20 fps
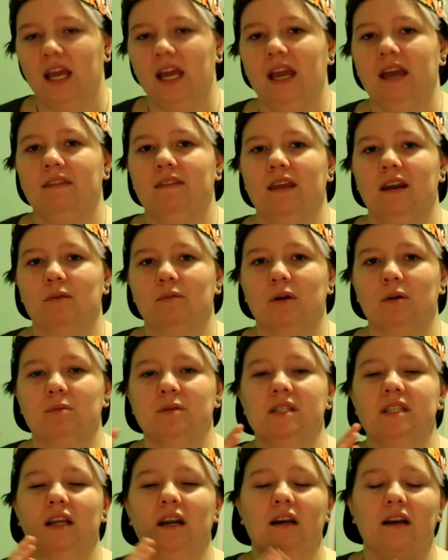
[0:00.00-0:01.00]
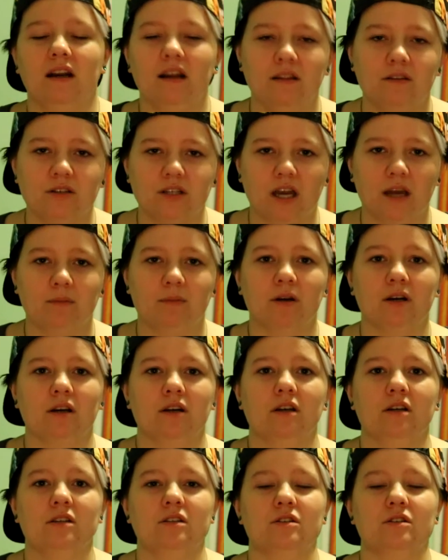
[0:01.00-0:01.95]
And then I'm gonna set another timer